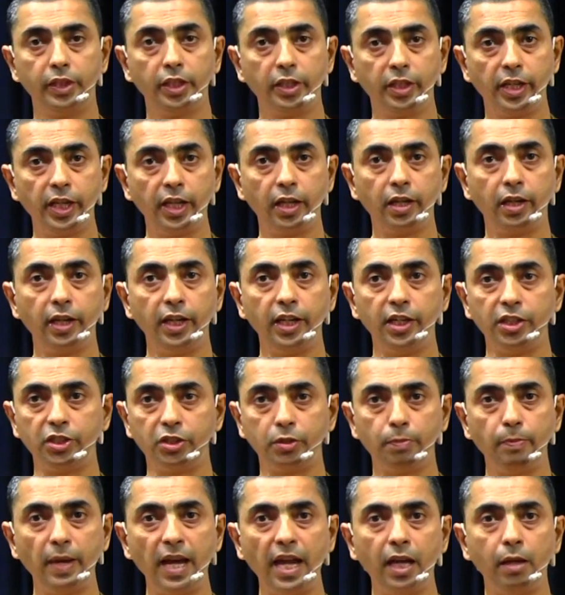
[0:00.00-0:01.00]
The
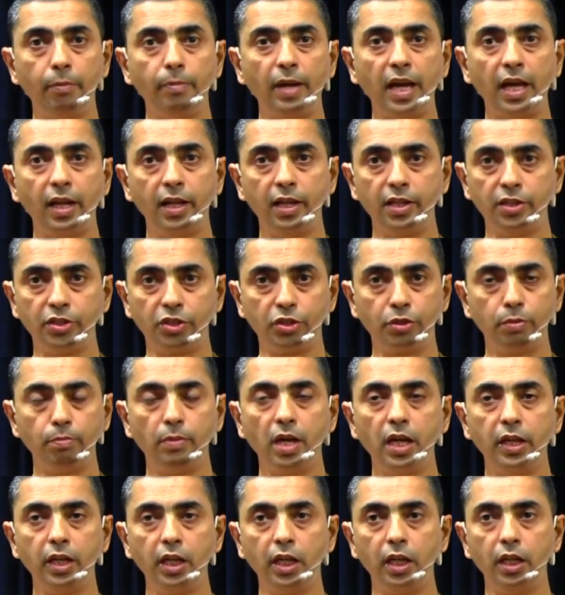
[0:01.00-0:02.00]
degrees, bank balance,
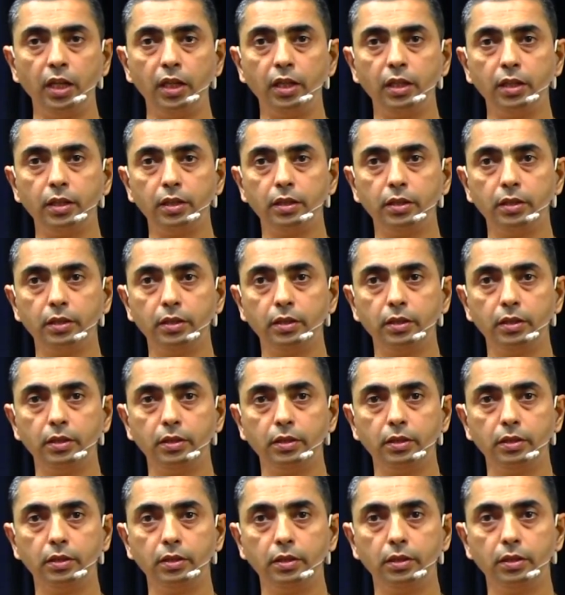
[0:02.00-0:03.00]
money,
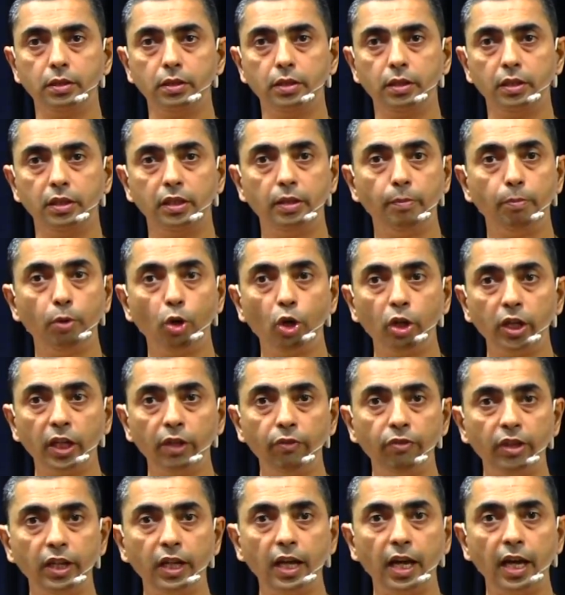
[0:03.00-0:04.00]
the
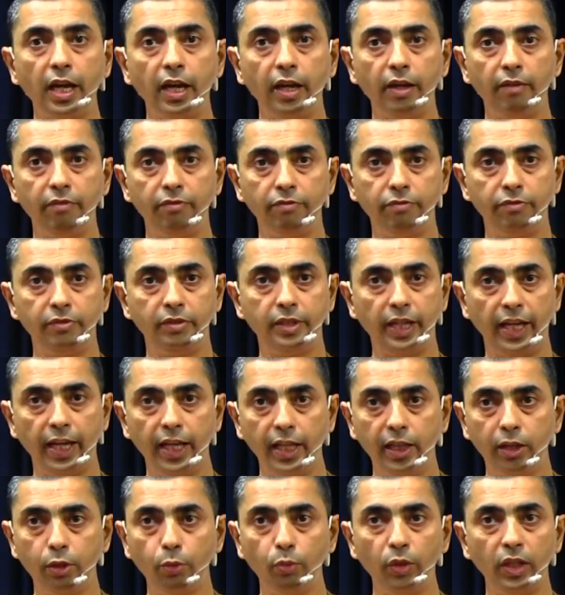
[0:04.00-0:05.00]
body we have, the
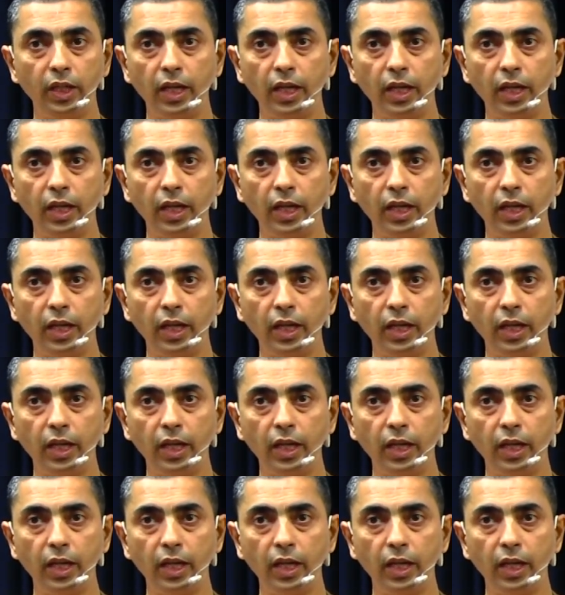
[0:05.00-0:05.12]
health